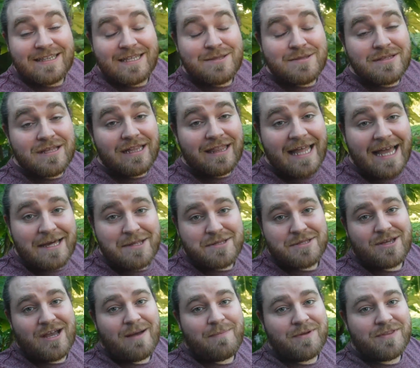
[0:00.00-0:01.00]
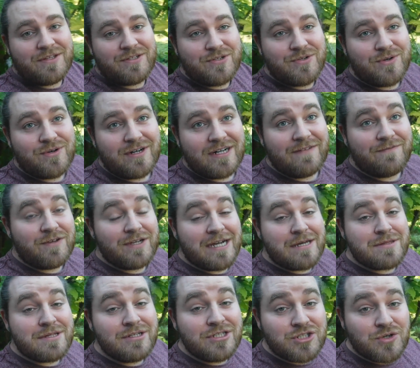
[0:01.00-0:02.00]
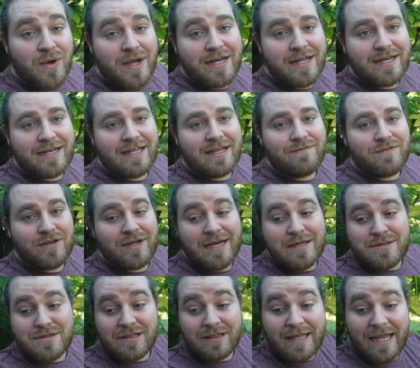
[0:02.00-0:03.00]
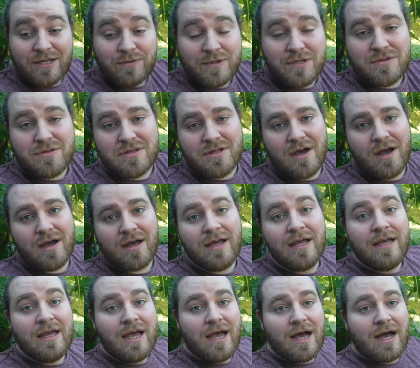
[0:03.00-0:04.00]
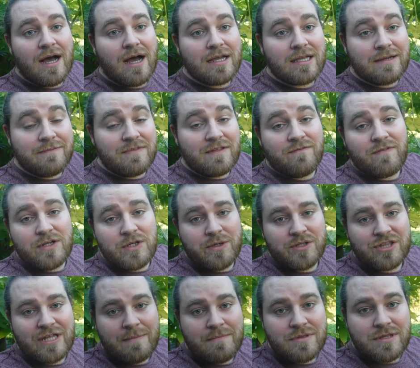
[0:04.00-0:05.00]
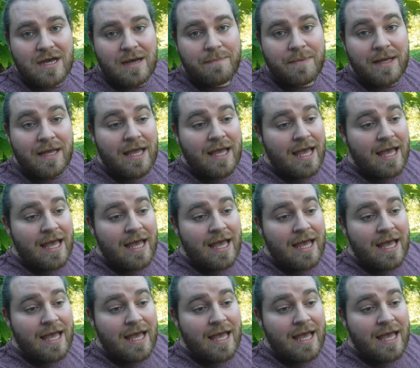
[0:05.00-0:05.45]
This is the last stop on the tour. If you guys enjoyed it, if you guys liked what you saw, give the video a thumbs up.